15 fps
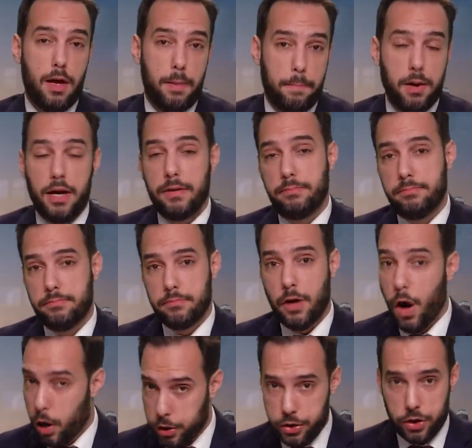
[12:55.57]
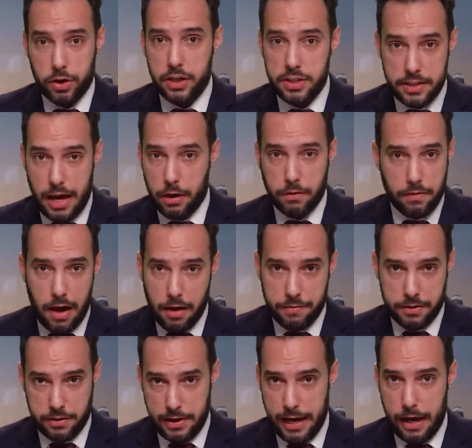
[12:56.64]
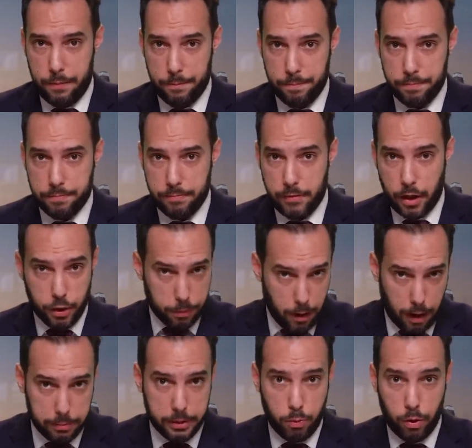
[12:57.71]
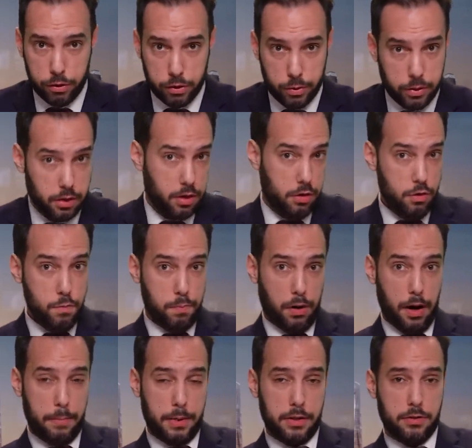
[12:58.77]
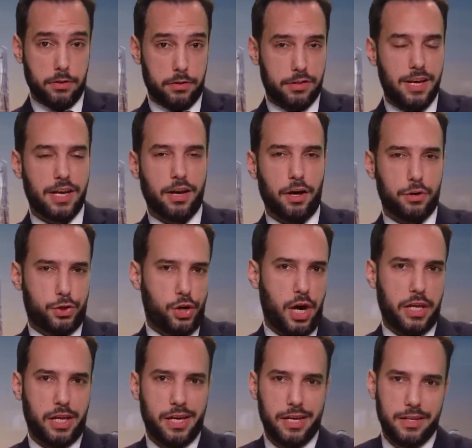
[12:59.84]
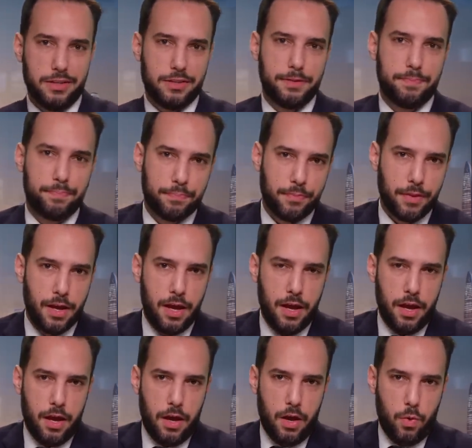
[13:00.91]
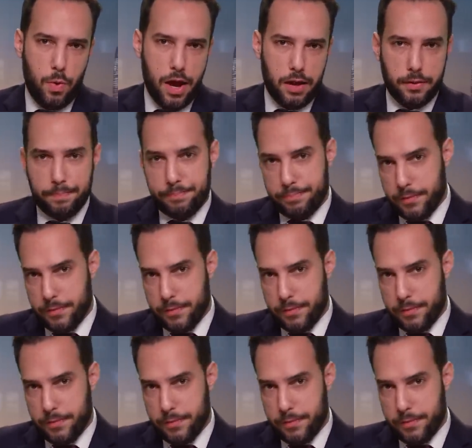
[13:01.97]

But Ardern is out of office now, and you're probably wondering what the new prime minister's take on China is. Well,